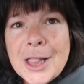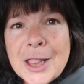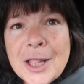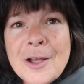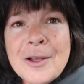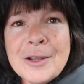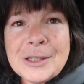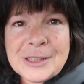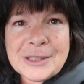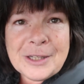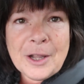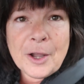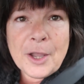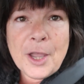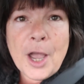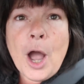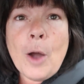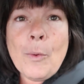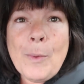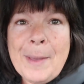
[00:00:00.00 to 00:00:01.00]
Last
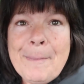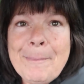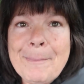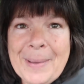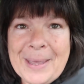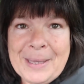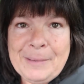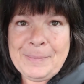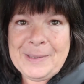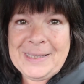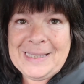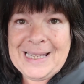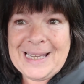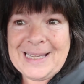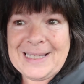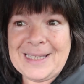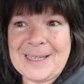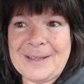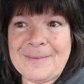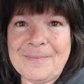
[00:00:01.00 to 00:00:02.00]
night I went
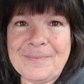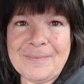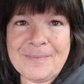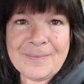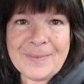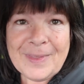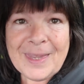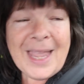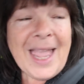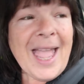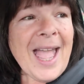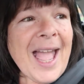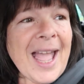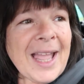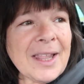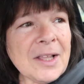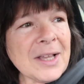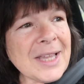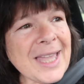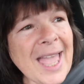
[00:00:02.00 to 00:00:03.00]
babysitting
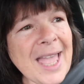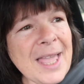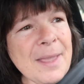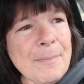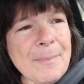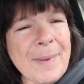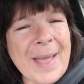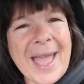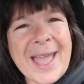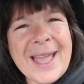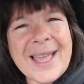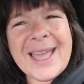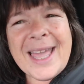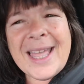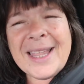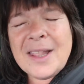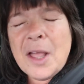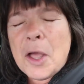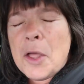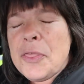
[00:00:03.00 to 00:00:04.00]
and I came back
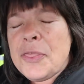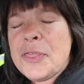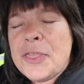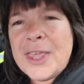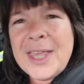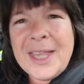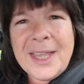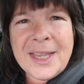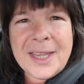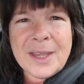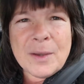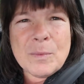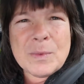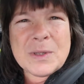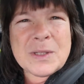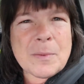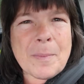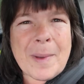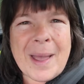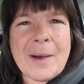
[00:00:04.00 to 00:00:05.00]
and I think it
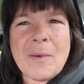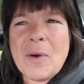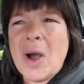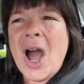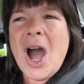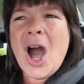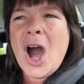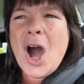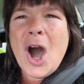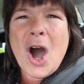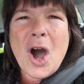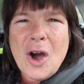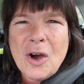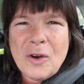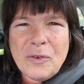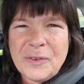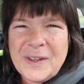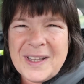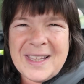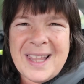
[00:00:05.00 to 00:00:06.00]
was about
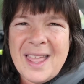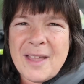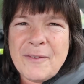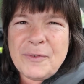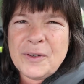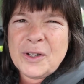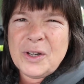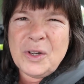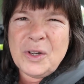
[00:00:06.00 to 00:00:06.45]
11:30,